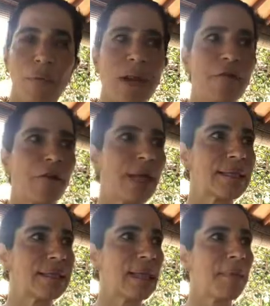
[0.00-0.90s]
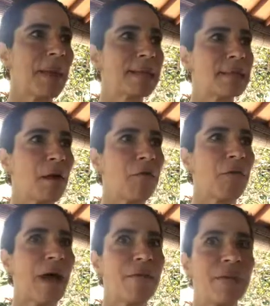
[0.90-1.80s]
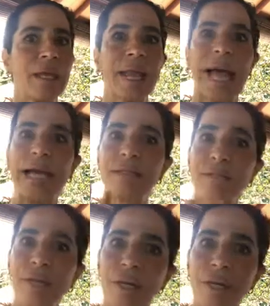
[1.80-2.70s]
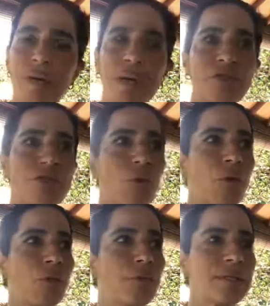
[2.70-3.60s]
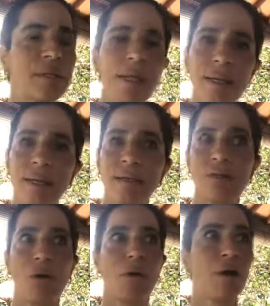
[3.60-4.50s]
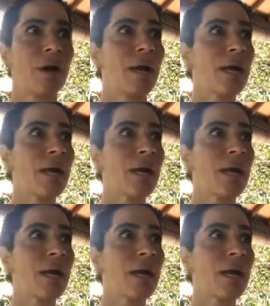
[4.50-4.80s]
Whenever I see myself having an act of courage or resilience or